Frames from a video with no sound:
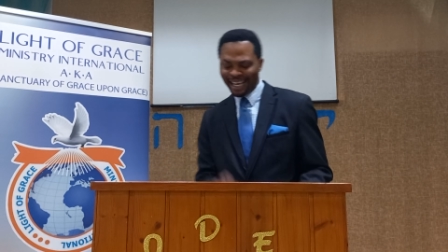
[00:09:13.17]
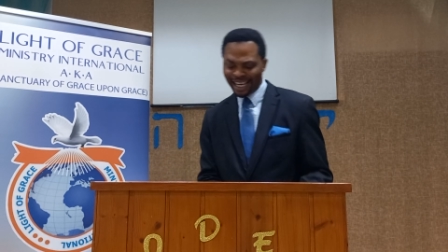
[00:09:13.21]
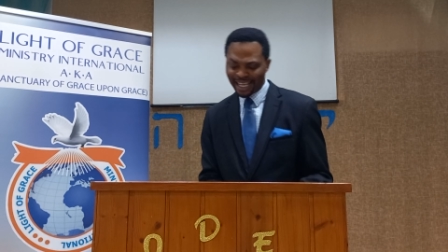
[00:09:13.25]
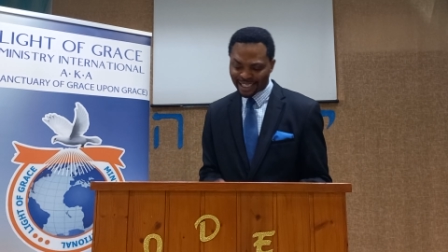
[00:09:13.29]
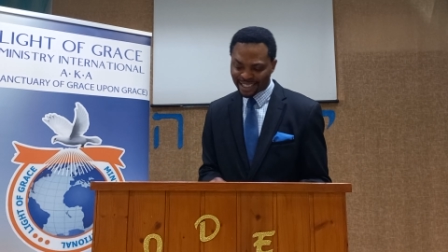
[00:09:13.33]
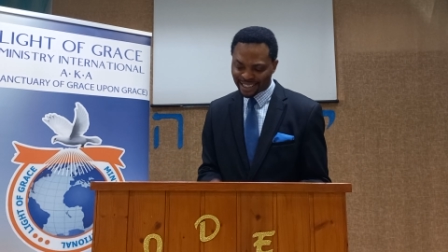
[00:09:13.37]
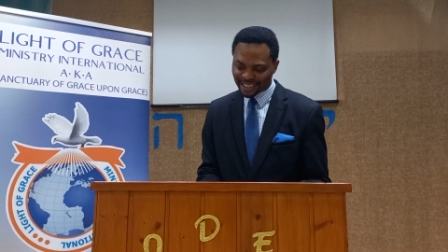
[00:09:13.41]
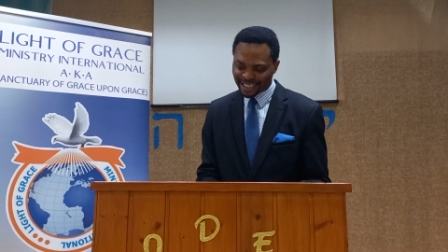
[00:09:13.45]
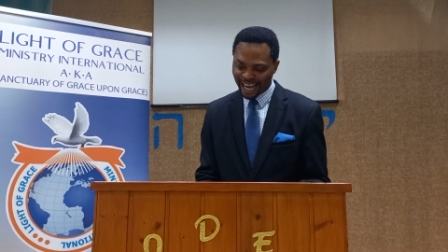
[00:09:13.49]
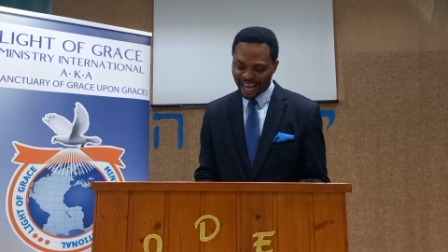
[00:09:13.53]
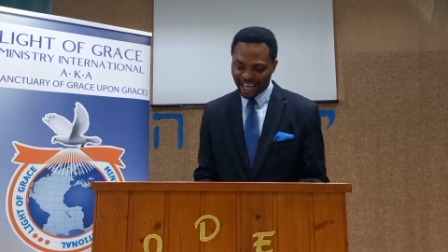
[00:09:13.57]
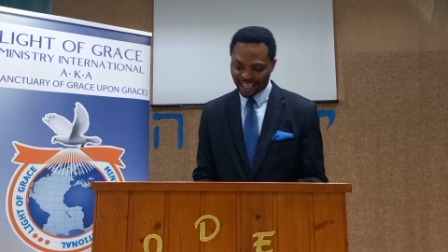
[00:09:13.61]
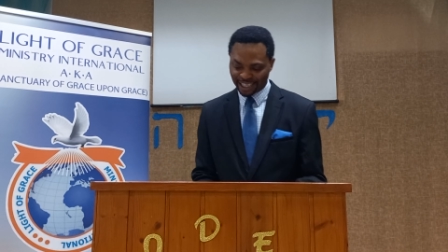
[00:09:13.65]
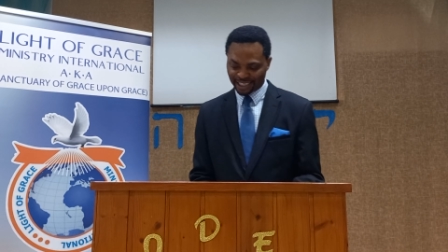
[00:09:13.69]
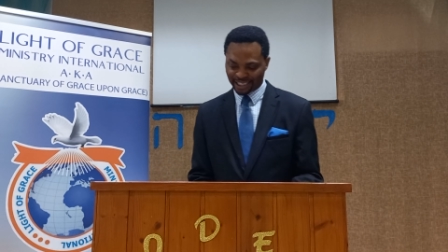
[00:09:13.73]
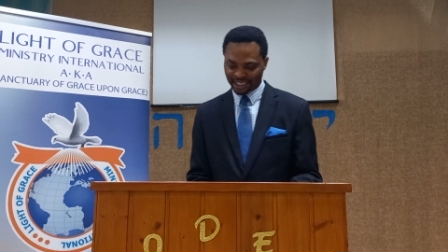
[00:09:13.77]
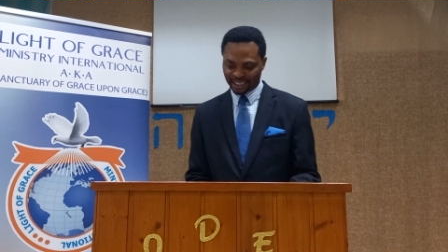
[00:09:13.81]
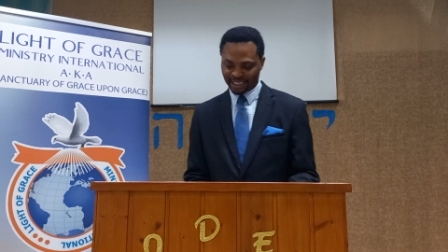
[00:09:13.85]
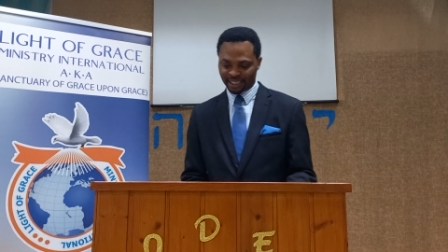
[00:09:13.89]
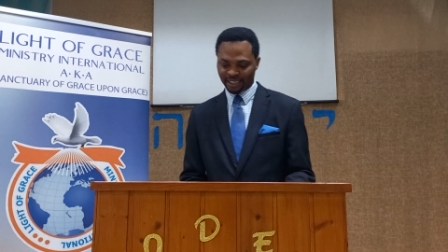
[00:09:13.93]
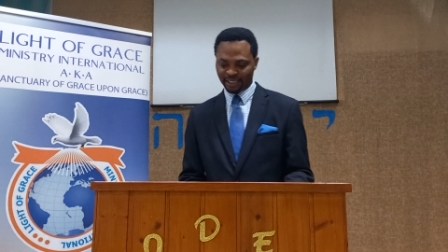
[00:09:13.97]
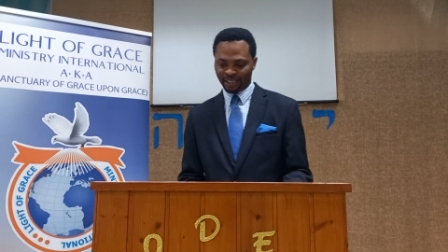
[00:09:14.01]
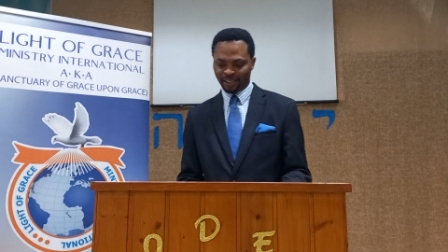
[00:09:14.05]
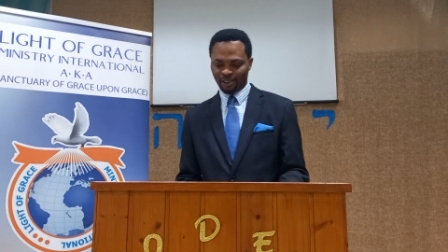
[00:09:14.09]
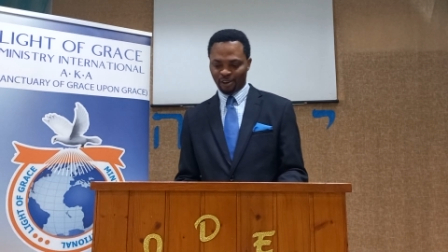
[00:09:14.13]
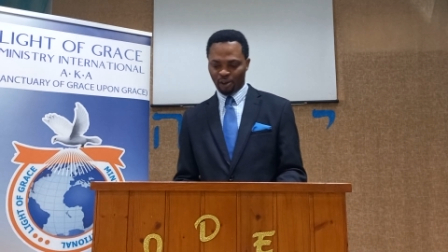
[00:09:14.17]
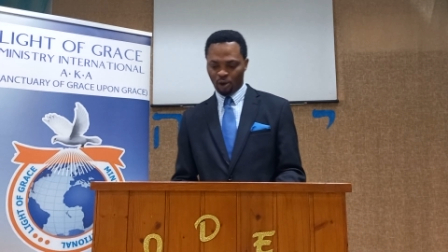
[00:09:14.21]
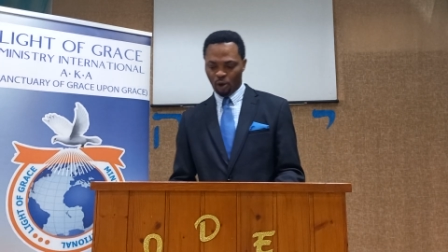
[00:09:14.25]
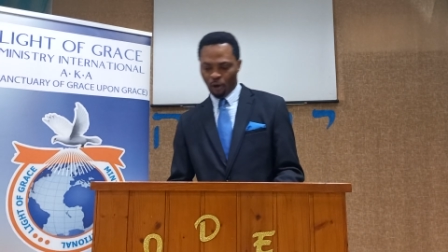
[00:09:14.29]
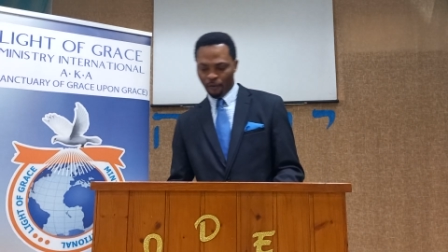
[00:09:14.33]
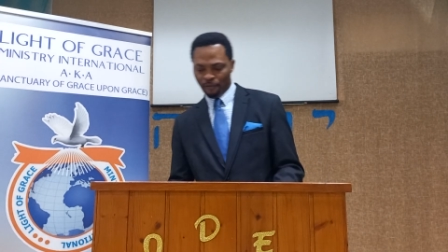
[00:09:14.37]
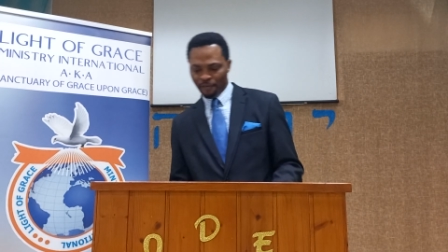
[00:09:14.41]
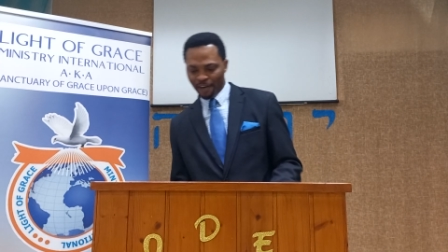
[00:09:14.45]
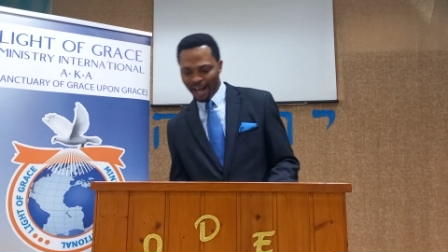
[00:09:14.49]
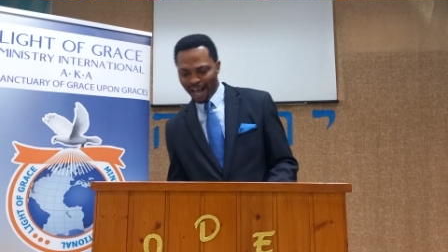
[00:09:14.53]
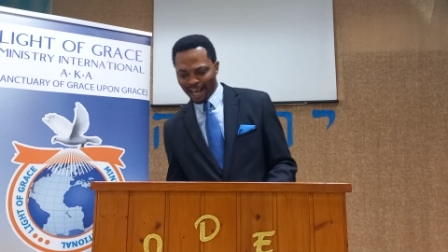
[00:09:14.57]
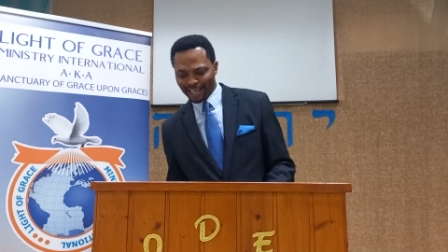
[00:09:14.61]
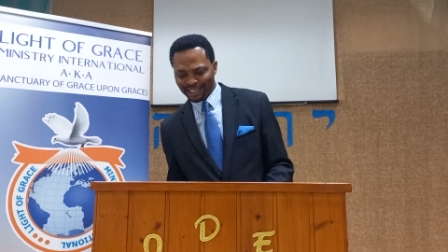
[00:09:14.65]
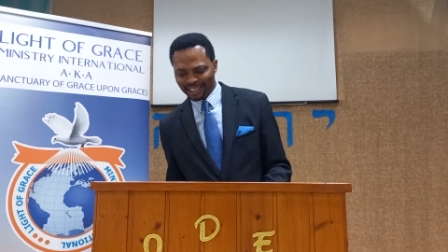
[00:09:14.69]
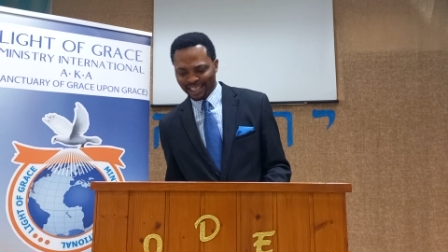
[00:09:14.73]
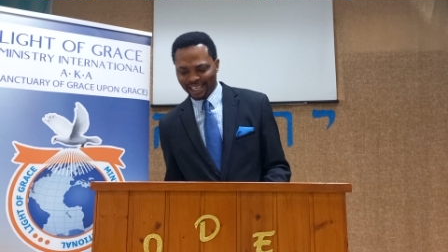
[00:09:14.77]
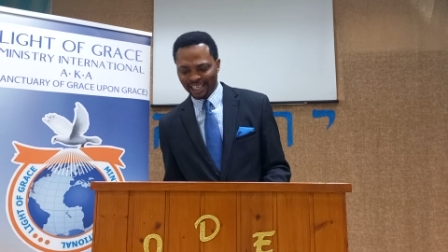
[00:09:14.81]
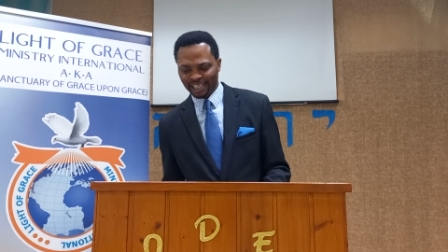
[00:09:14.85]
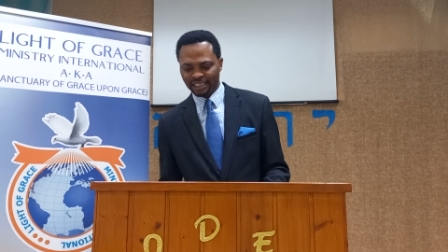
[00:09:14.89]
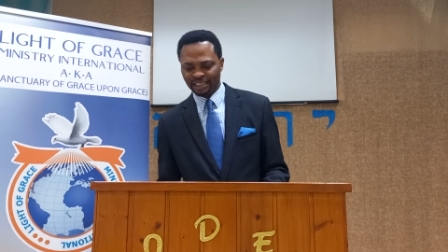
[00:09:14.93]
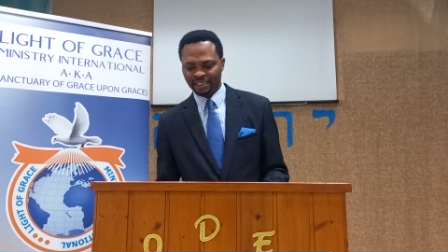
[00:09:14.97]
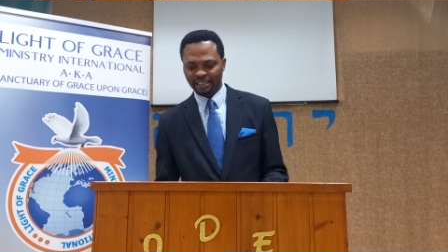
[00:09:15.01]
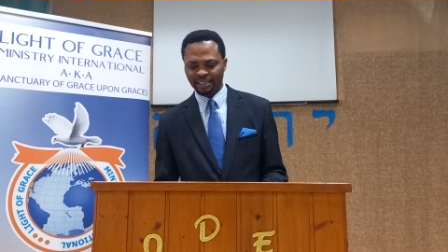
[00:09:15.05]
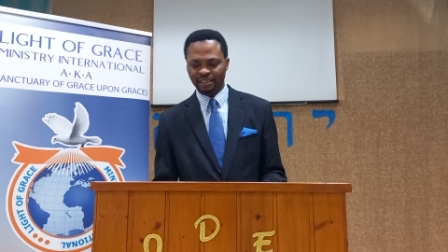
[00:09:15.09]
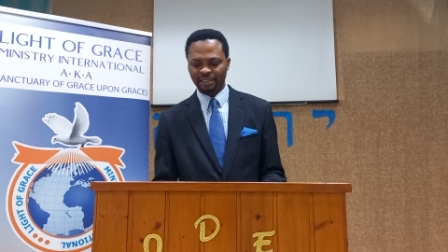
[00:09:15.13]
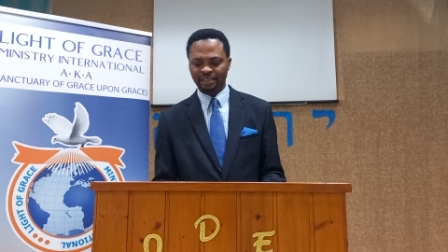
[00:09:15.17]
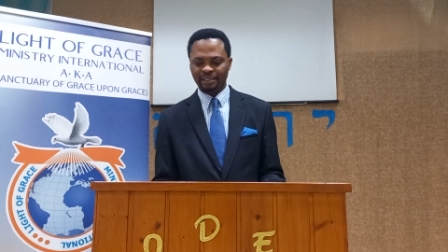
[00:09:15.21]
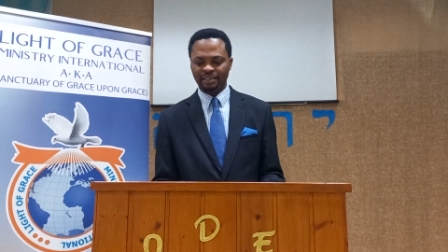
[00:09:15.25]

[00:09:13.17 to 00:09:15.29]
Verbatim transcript: instance of asking,